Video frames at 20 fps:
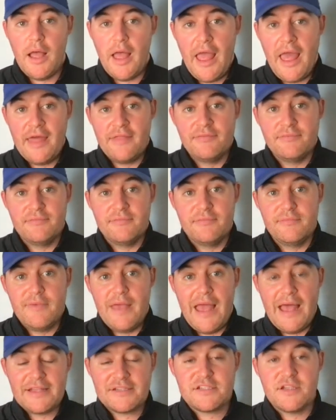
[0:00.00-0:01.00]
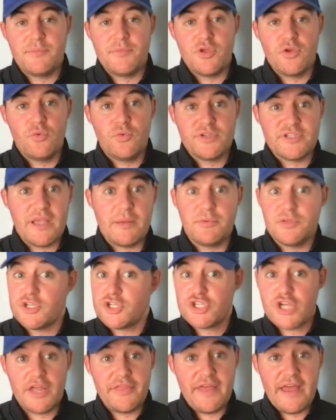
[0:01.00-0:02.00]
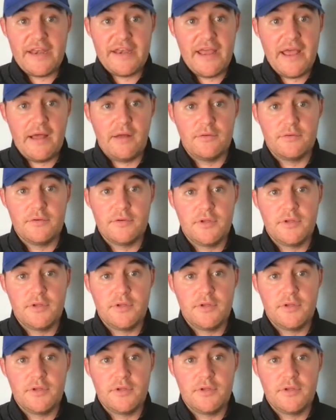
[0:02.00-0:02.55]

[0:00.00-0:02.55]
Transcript: And SMU was able to shut that down.